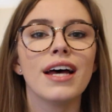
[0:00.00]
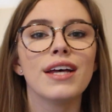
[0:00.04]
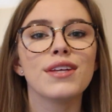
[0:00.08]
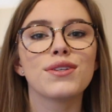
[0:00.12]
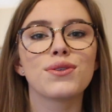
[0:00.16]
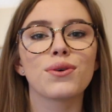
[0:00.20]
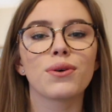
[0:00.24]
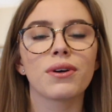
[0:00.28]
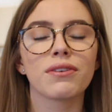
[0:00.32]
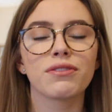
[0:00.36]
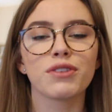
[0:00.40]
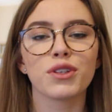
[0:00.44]

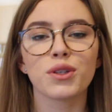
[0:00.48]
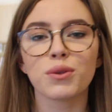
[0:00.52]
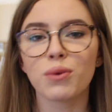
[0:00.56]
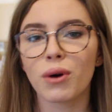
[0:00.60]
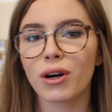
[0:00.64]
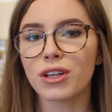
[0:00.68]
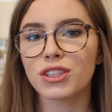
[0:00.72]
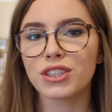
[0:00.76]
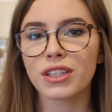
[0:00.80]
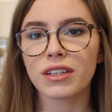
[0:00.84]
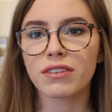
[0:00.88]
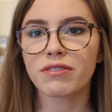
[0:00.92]
so if you're
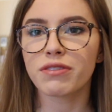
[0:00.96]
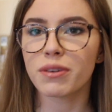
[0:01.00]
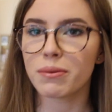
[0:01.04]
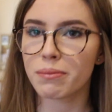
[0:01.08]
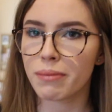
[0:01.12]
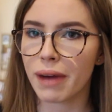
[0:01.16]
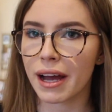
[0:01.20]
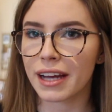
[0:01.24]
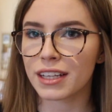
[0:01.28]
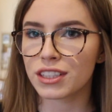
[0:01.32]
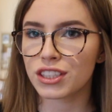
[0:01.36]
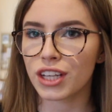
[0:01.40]
watching from
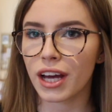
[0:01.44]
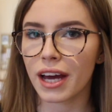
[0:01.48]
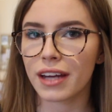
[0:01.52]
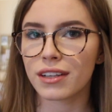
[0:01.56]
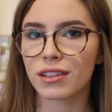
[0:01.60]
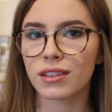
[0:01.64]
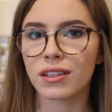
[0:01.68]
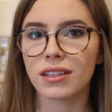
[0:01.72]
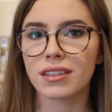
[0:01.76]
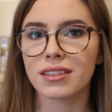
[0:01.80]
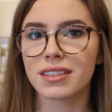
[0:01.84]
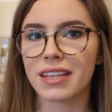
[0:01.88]
my
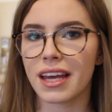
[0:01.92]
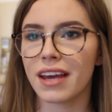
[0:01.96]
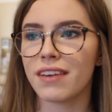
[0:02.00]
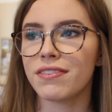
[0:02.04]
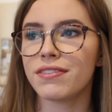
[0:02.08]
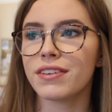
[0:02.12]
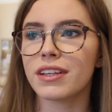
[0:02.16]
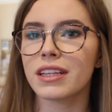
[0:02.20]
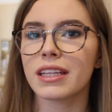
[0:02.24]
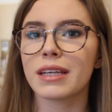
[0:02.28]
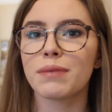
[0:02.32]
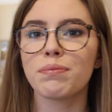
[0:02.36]
channel,
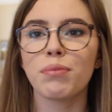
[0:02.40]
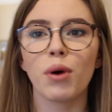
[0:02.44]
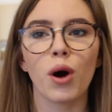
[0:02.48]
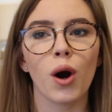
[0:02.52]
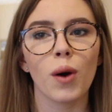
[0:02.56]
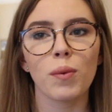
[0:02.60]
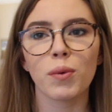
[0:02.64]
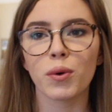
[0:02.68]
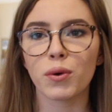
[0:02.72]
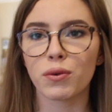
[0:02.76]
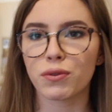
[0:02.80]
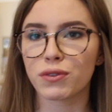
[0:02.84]
definitely
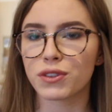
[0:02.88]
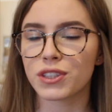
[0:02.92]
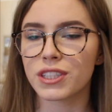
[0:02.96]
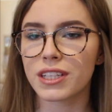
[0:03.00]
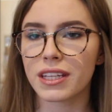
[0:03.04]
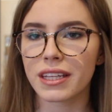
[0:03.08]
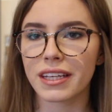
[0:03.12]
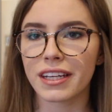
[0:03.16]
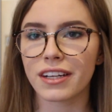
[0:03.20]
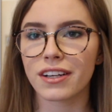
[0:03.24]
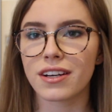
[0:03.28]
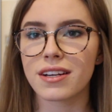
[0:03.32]
pop over
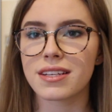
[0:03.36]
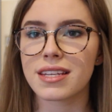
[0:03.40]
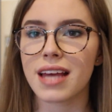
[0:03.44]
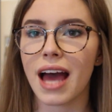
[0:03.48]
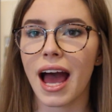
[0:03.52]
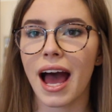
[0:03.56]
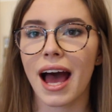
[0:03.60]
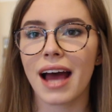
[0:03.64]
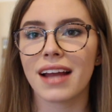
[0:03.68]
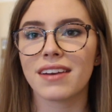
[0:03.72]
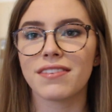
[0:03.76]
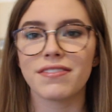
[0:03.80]
to theirs
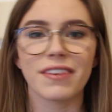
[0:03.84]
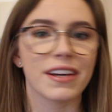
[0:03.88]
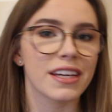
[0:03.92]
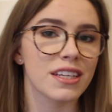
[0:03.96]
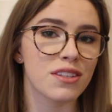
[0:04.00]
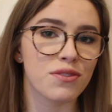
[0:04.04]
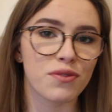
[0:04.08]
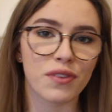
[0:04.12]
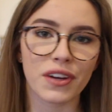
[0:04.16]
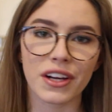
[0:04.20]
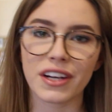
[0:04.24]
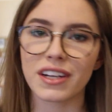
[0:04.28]
and
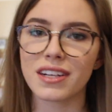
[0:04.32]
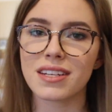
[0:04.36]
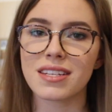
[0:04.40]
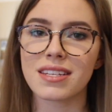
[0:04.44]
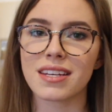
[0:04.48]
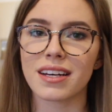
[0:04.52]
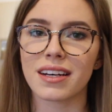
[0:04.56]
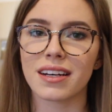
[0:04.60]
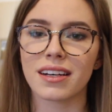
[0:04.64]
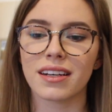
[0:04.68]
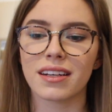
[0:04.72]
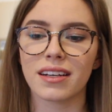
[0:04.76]
vice
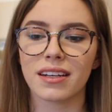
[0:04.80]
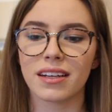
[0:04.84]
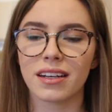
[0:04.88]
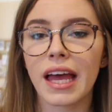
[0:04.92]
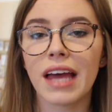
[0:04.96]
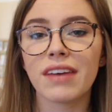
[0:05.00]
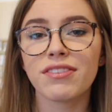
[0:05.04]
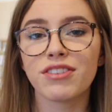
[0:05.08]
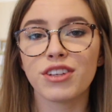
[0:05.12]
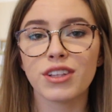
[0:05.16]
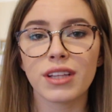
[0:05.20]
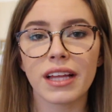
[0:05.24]
versa.
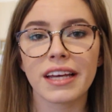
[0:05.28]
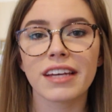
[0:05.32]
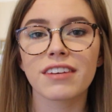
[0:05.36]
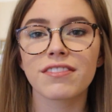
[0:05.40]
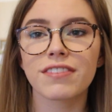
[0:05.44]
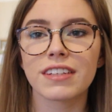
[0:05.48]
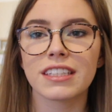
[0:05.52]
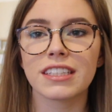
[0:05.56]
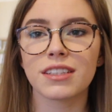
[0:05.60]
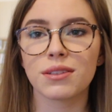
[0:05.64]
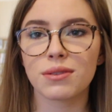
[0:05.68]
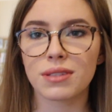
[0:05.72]
If you like
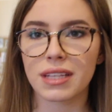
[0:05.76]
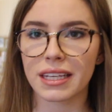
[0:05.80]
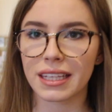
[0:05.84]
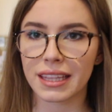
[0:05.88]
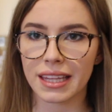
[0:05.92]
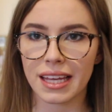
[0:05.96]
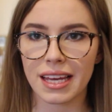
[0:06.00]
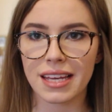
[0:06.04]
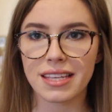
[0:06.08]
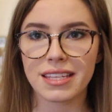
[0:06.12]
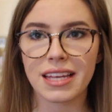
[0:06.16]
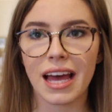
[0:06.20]
videos like
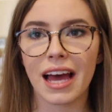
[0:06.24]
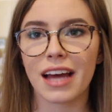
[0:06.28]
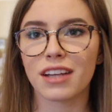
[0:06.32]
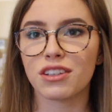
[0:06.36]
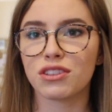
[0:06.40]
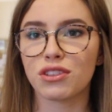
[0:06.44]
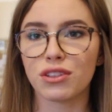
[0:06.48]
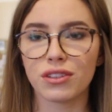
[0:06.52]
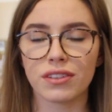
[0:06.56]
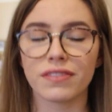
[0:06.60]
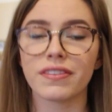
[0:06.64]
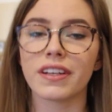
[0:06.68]
this
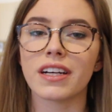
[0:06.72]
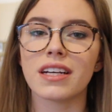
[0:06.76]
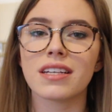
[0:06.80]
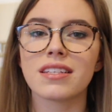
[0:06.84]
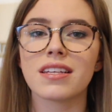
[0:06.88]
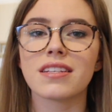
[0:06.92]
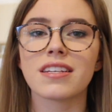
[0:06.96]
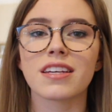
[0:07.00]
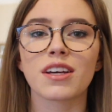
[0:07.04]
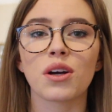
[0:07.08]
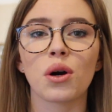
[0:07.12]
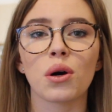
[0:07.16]
and
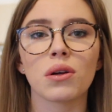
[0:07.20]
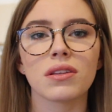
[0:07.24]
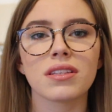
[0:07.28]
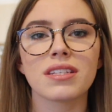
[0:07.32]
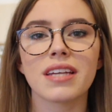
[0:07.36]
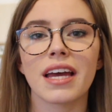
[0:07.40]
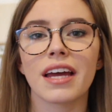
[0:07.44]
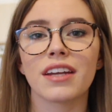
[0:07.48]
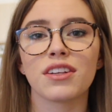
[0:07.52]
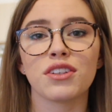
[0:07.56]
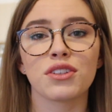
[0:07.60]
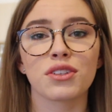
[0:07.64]
university
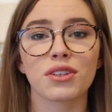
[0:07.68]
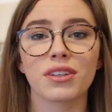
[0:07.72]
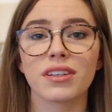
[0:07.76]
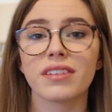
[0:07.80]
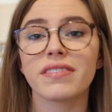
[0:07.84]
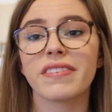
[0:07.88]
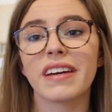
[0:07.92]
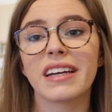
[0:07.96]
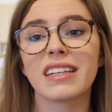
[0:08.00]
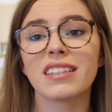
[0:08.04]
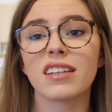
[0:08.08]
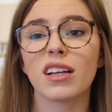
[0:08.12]
content, you're going
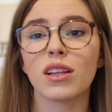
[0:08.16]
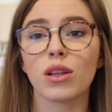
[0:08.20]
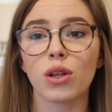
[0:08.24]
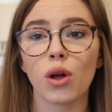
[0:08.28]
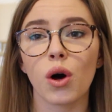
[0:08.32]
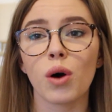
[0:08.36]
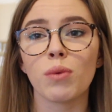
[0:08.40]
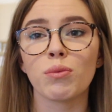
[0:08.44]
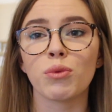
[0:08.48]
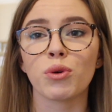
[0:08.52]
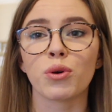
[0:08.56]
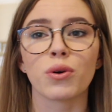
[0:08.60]
to find a
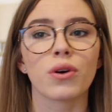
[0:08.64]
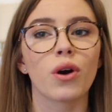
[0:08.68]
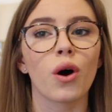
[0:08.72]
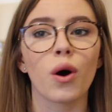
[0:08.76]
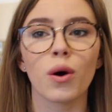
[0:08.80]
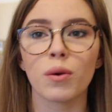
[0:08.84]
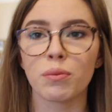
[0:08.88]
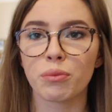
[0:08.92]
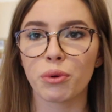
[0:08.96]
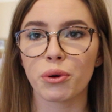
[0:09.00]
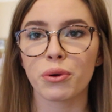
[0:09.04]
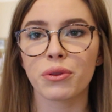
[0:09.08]
lot more
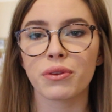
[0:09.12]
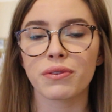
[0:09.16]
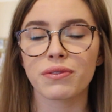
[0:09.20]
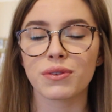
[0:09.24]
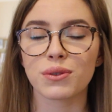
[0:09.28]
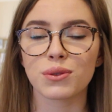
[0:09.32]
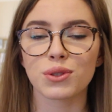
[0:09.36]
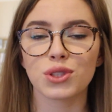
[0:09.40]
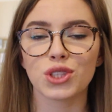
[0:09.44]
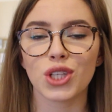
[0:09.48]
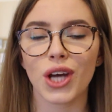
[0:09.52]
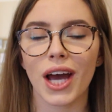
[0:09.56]
on both of
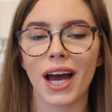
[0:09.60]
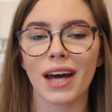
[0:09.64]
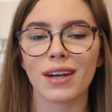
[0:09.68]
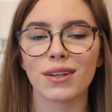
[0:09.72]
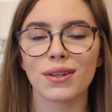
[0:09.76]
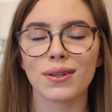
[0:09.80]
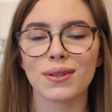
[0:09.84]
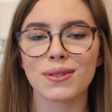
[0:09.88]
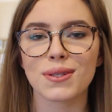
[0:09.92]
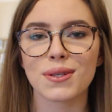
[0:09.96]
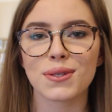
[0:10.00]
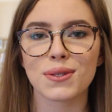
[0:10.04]
those
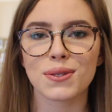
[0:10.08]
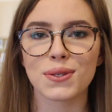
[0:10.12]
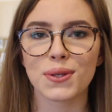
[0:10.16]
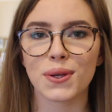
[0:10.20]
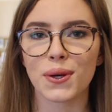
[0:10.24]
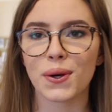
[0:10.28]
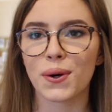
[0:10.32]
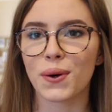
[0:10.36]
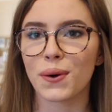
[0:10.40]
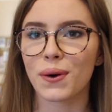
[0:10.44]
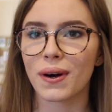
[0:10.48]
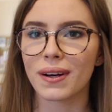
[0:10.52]
channels,
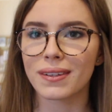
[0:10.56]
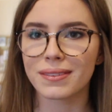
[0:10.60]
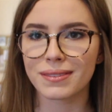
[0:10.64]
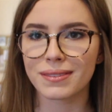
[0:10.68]
so